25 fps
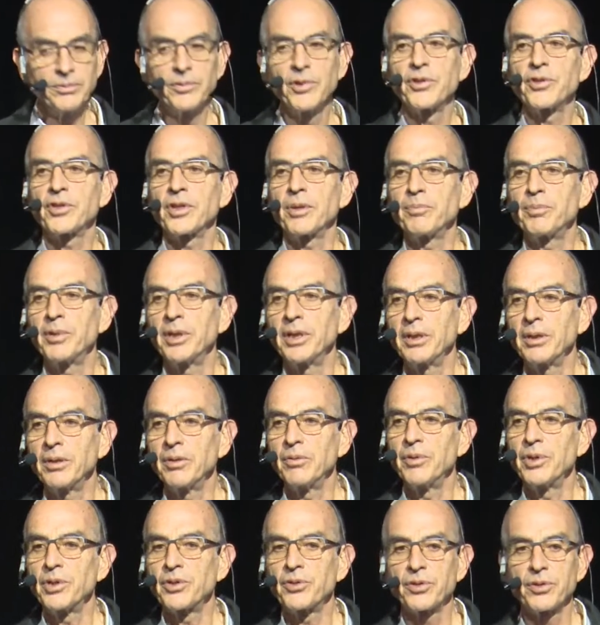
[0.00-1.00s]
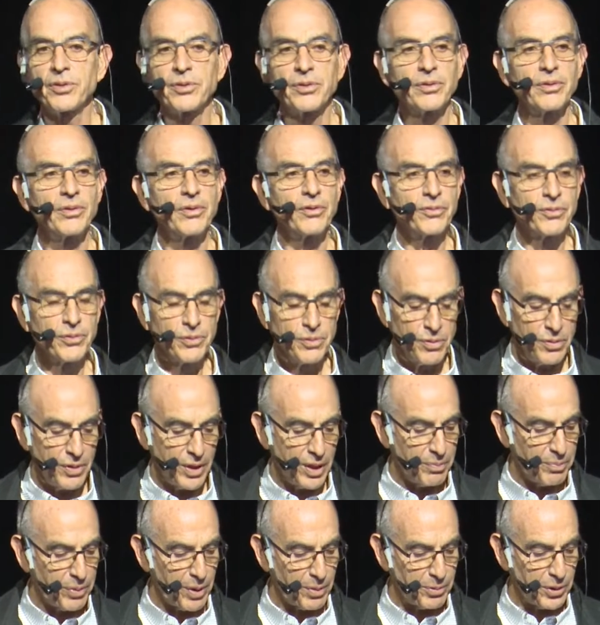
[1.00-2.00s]
something which, through
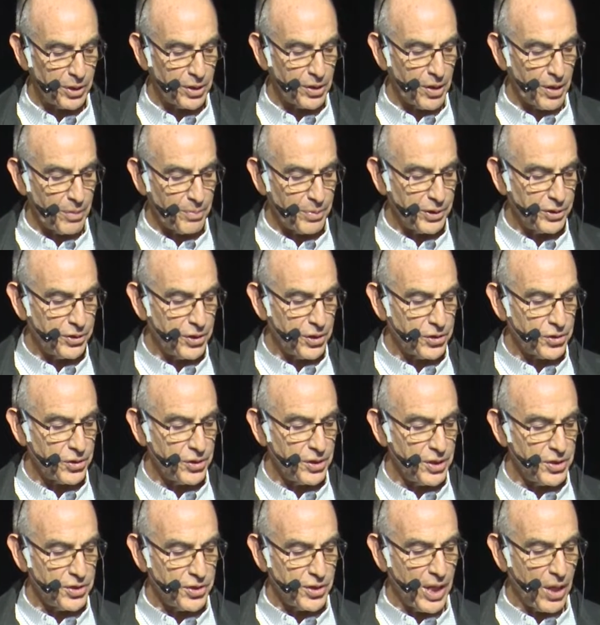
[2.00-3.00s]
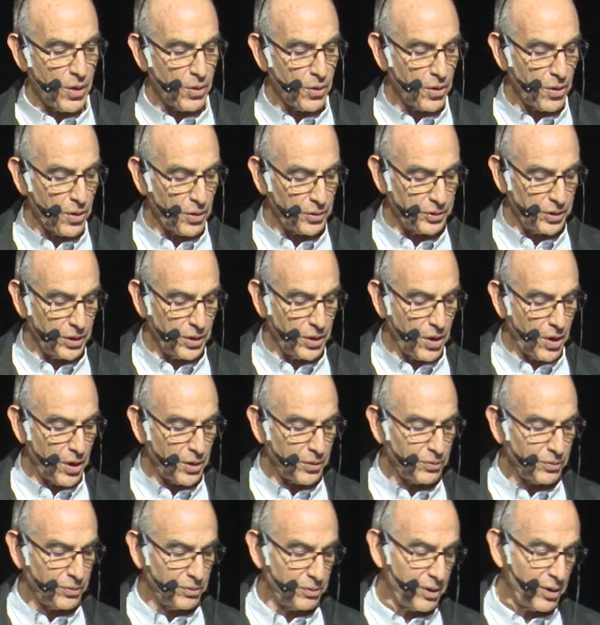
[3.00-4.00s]
a public competition, is now called
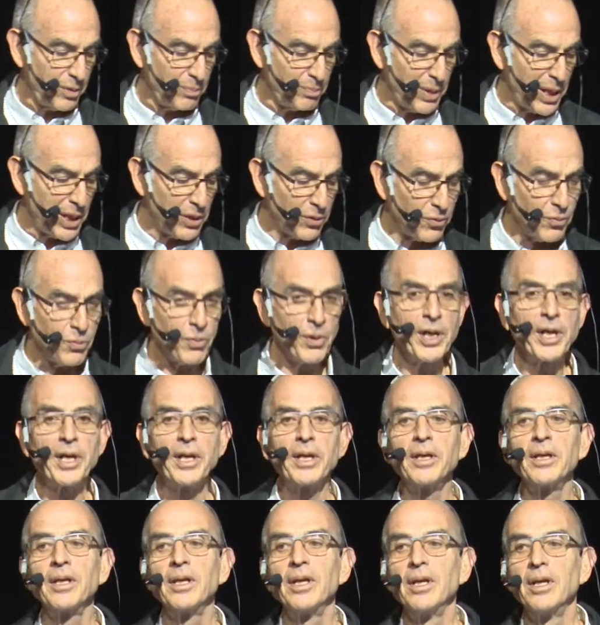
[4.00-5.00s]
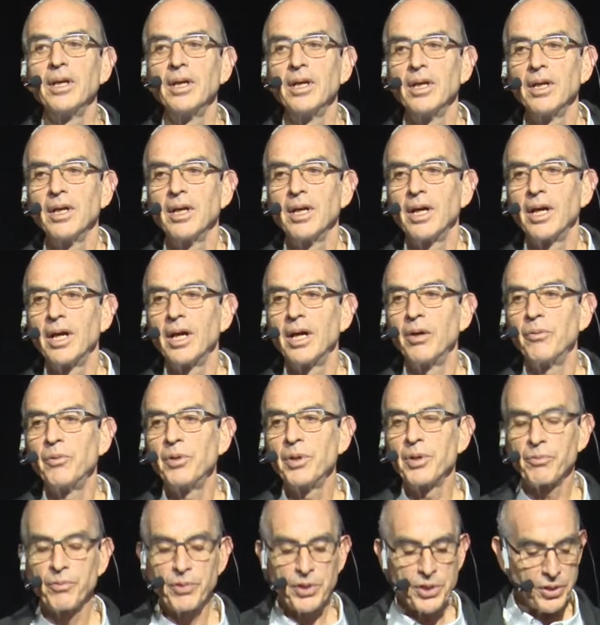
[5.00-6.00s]
the Bentway.
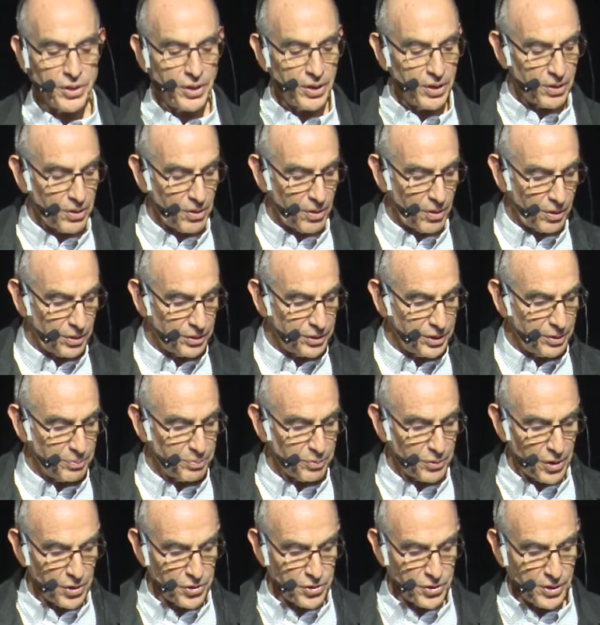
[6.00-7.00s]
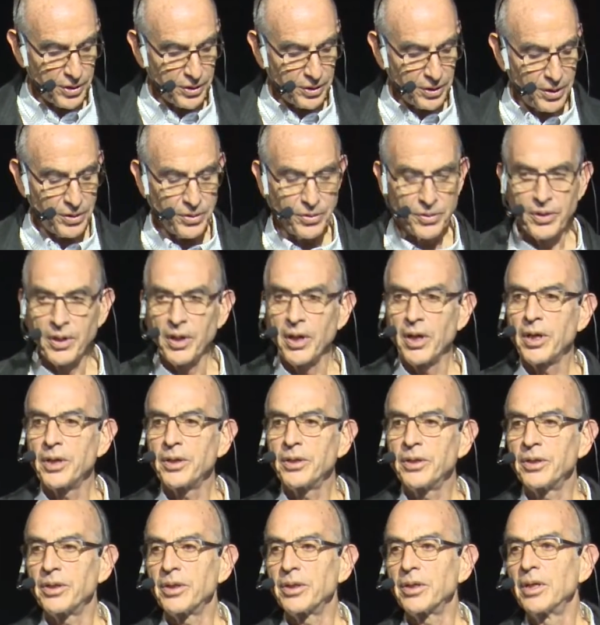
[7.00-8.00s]
We originally called it Project Under
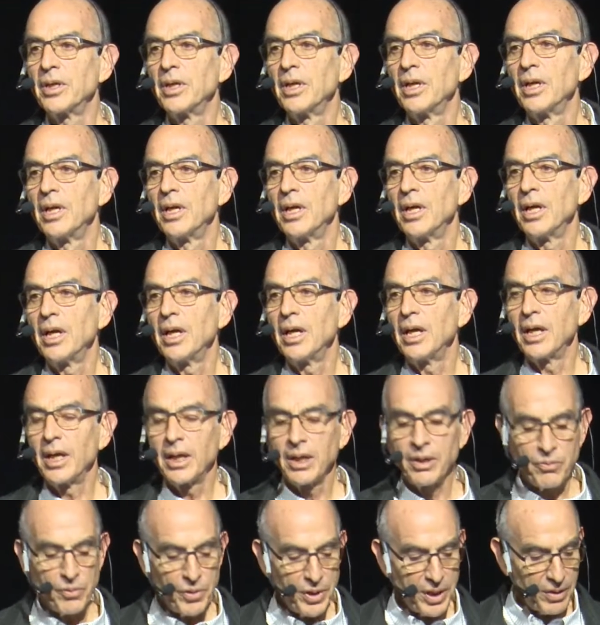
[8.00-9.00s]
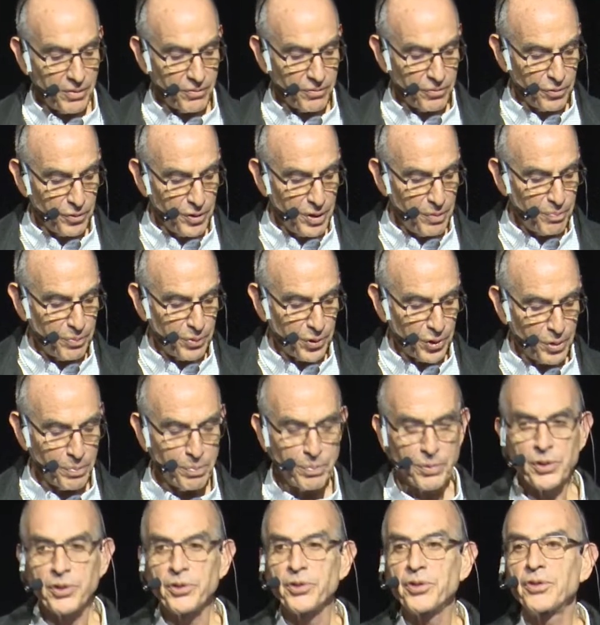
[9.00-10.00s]
Gardiner, and we have
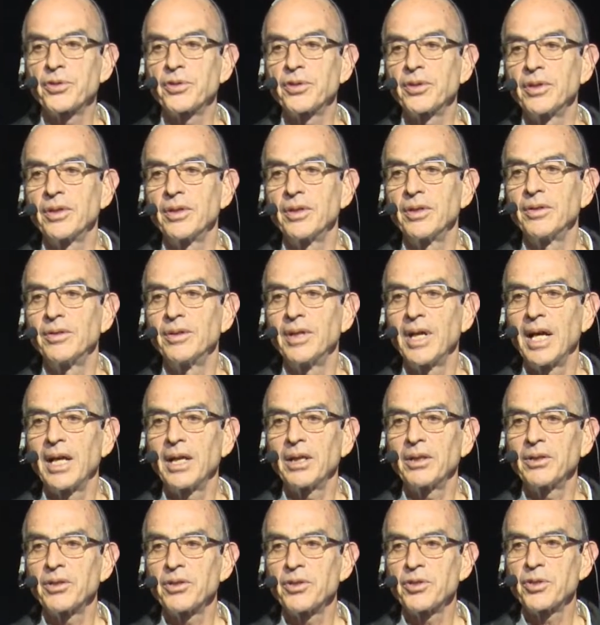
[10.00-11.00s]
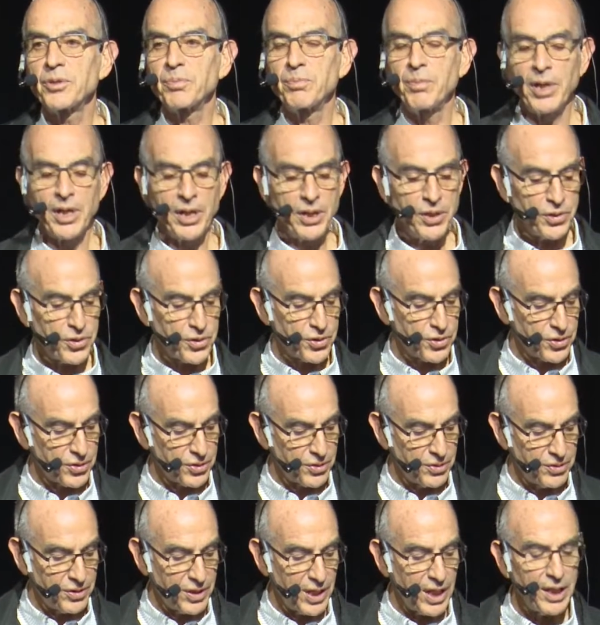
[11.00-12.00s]
repurposed that space,
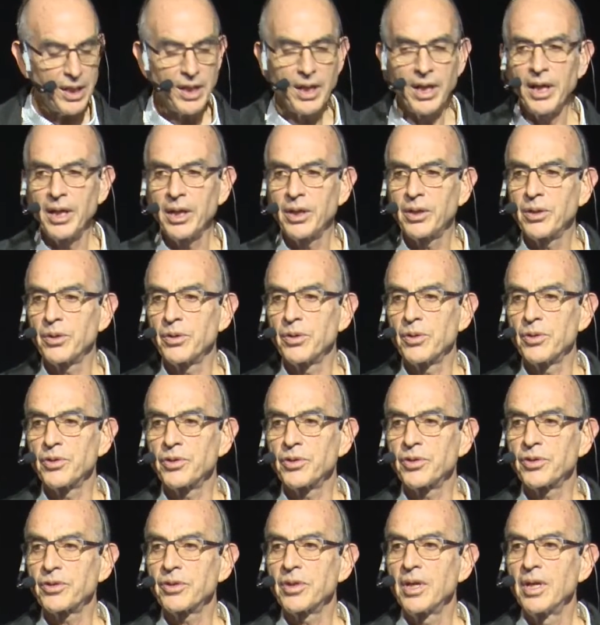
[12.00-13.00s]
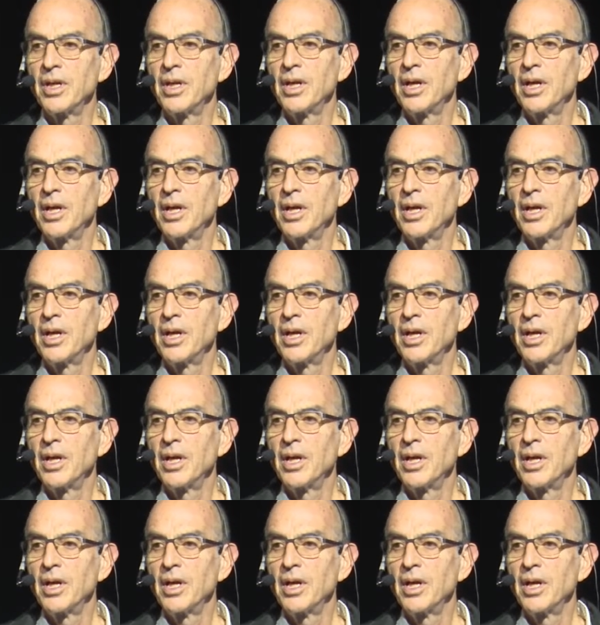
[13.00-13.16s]
10 acres,